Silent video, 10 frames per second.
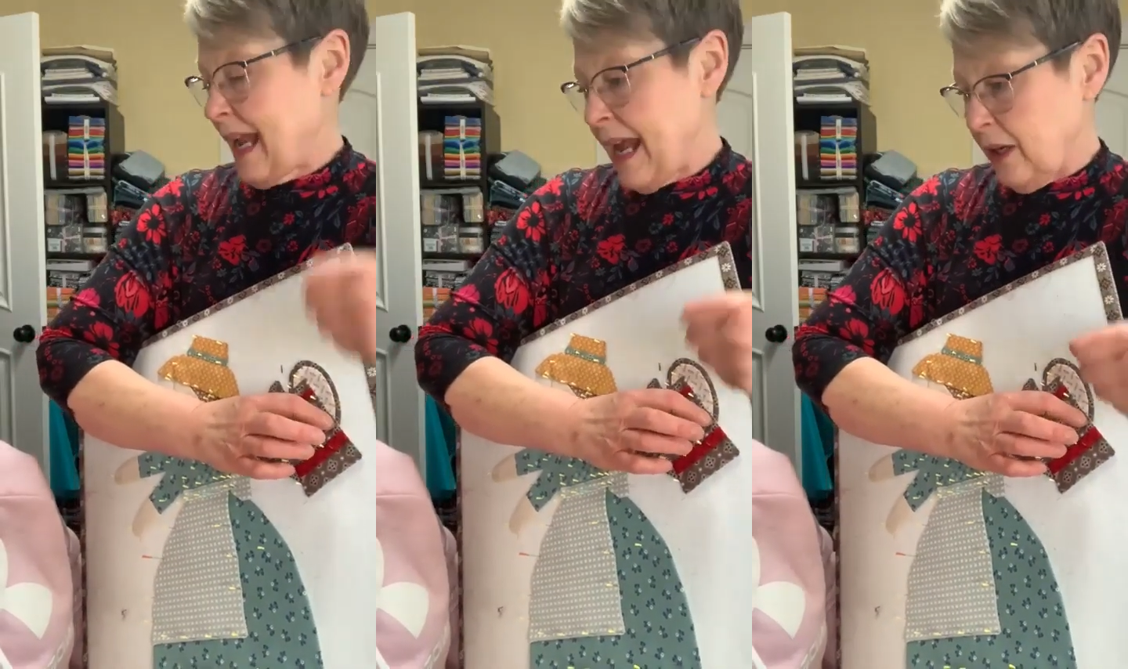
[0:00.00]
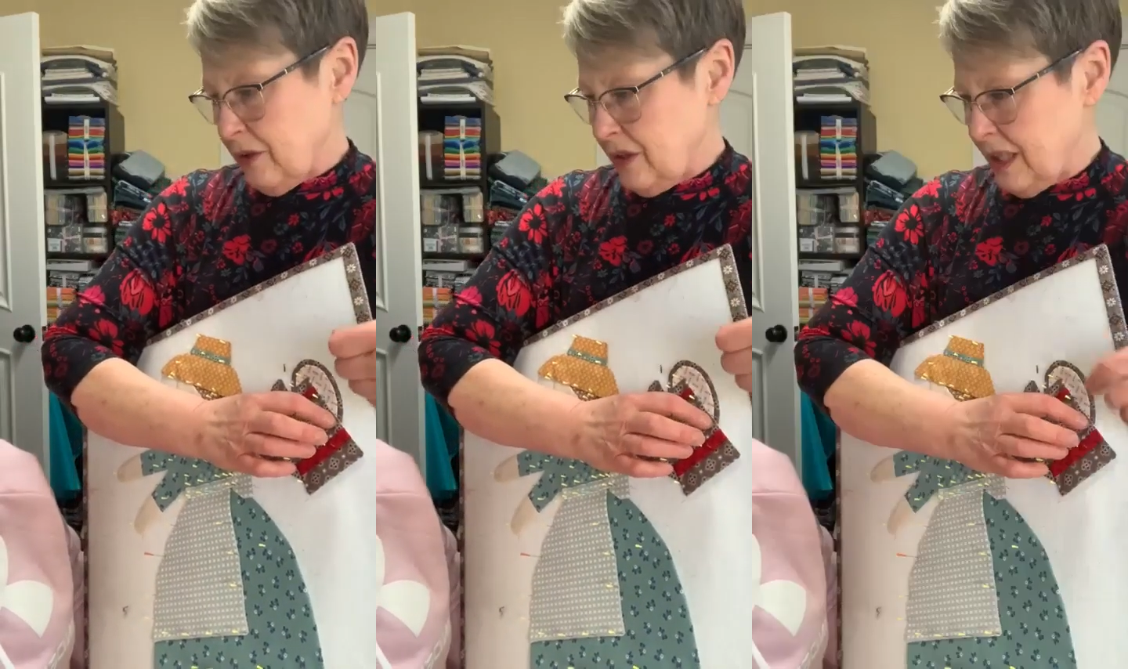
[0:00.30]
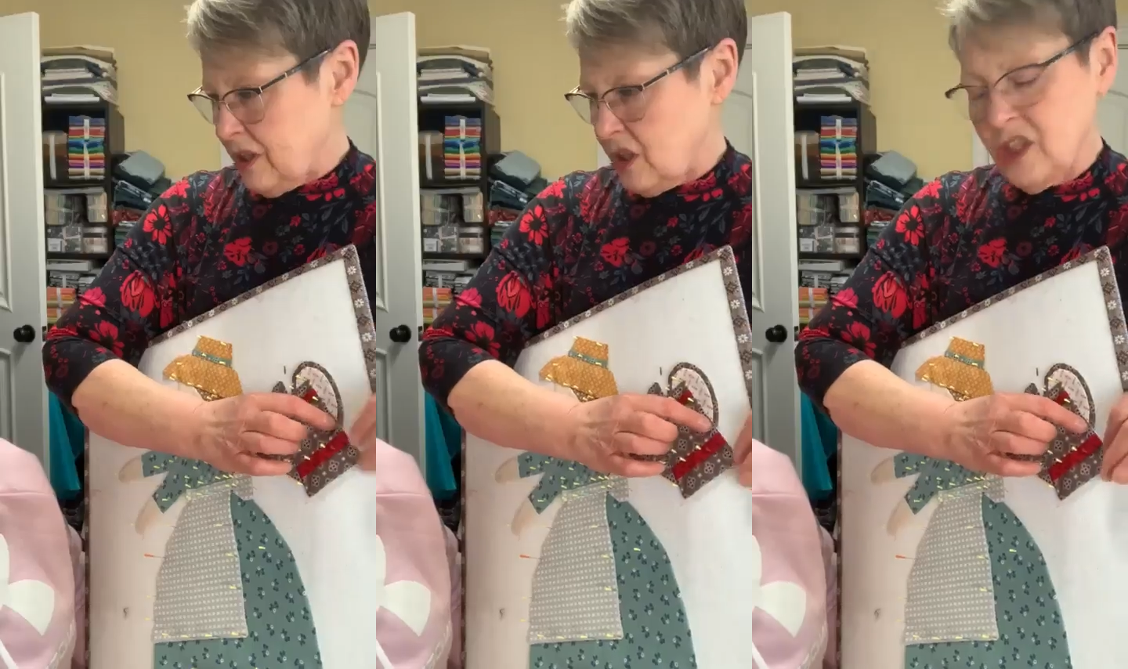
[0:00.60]
anchor
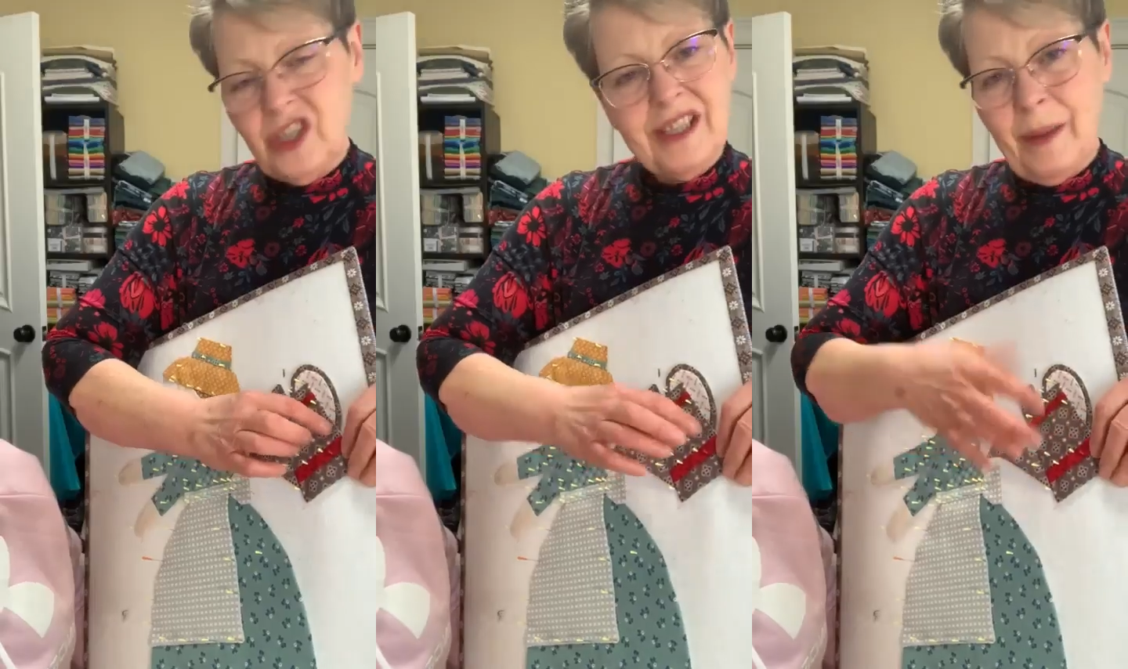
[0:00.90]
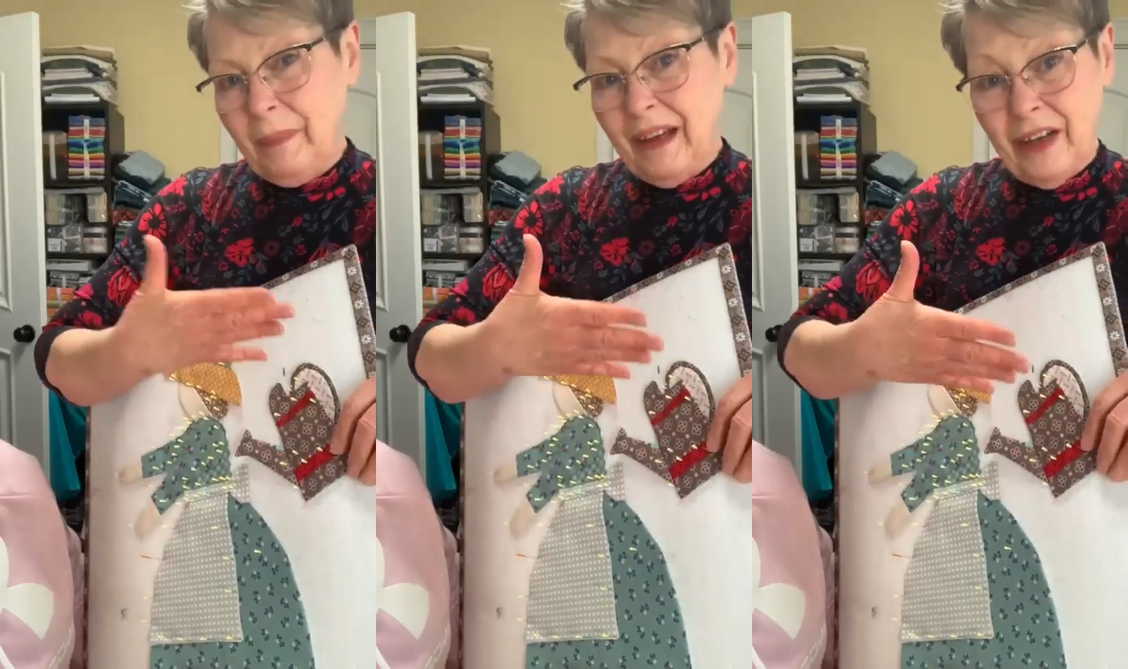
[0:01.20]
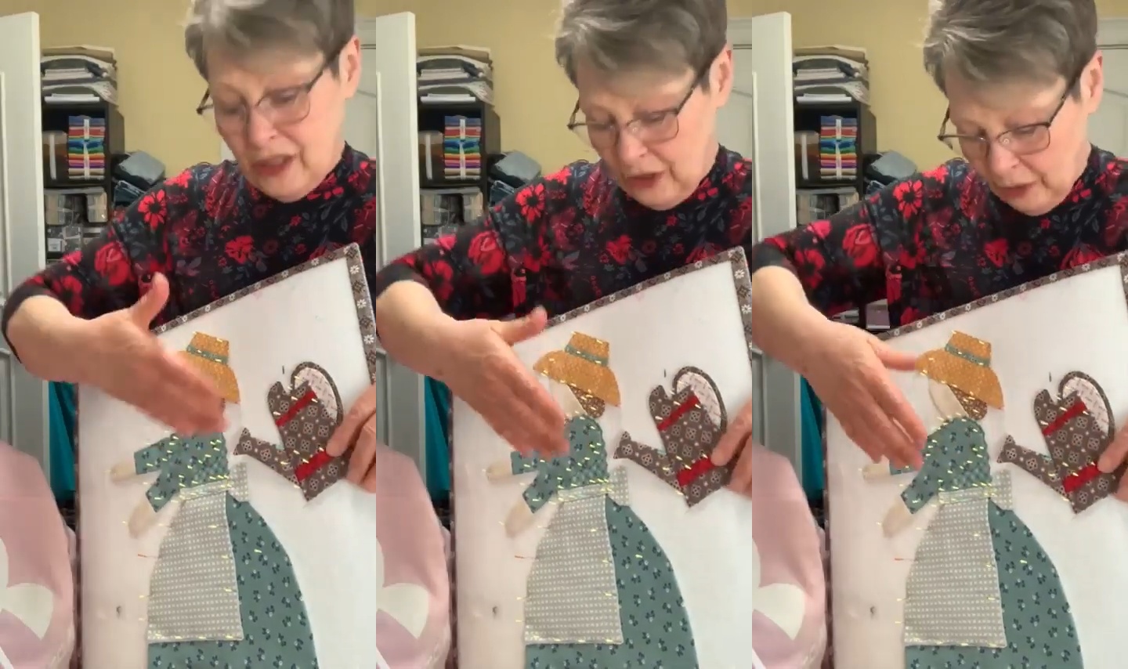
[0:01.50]
stitch. It's just something
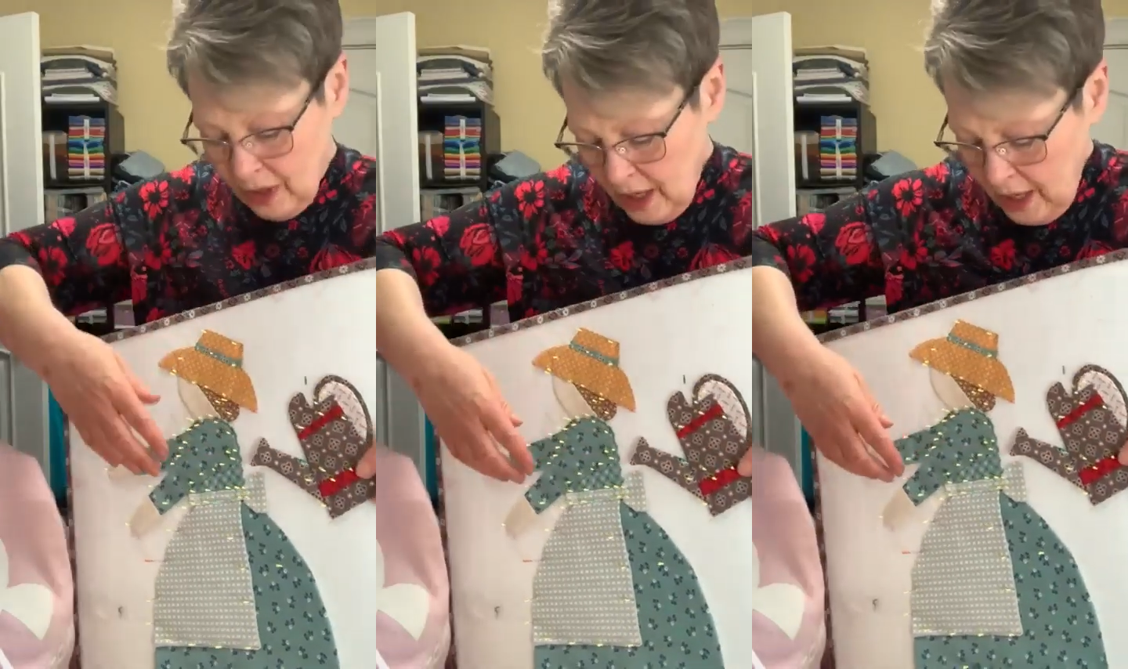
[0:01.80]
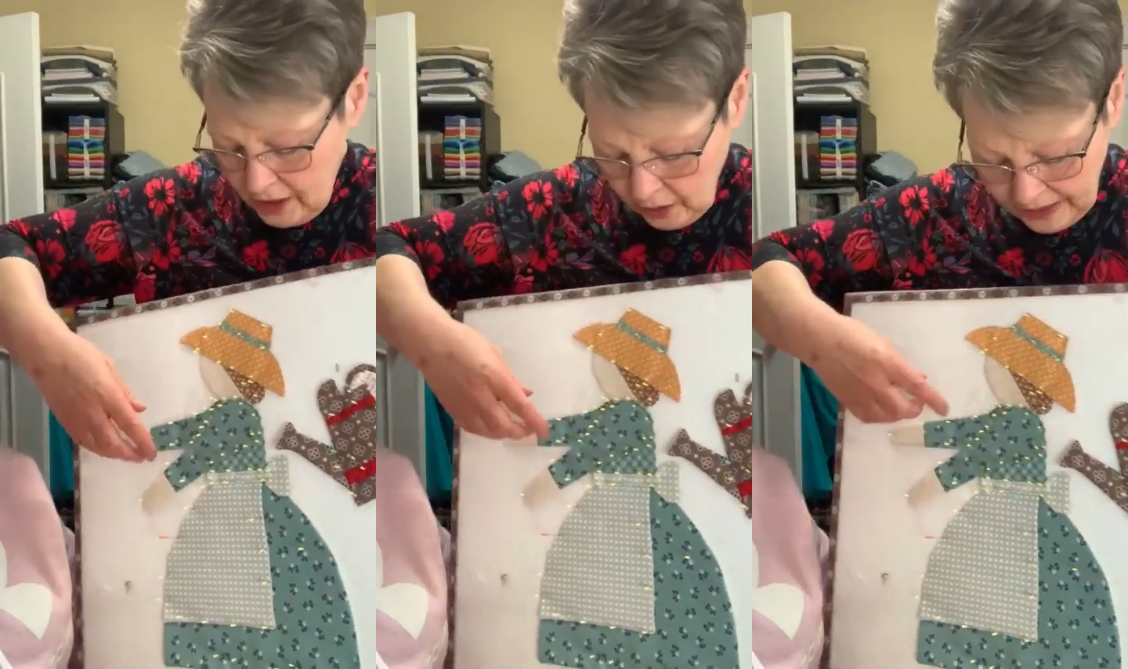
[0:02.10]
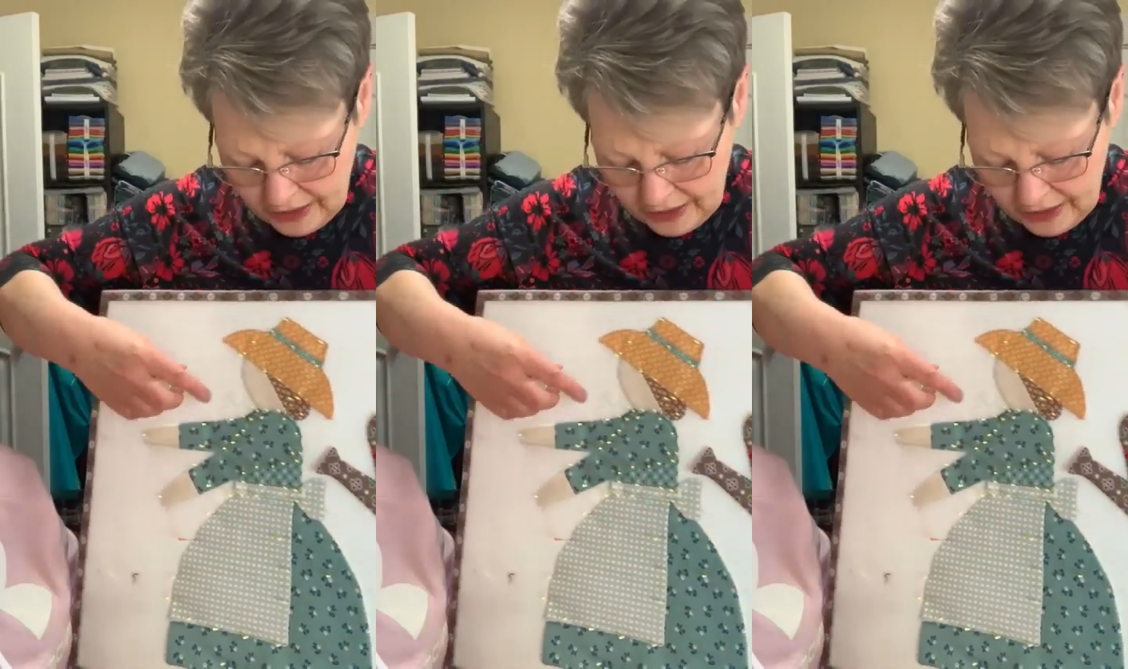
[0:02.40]
I do. So